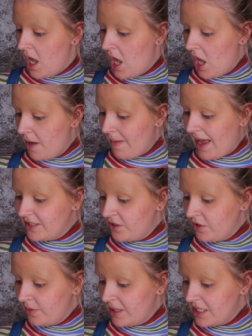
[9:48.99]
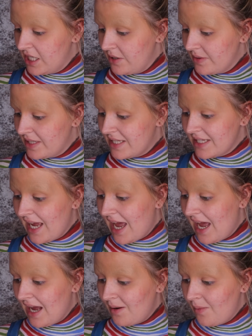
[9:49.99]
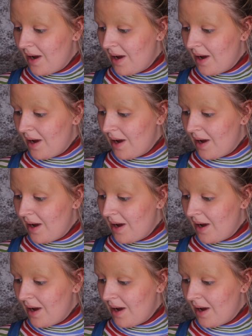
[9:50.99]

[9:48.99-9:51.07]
I don't know whether to use scar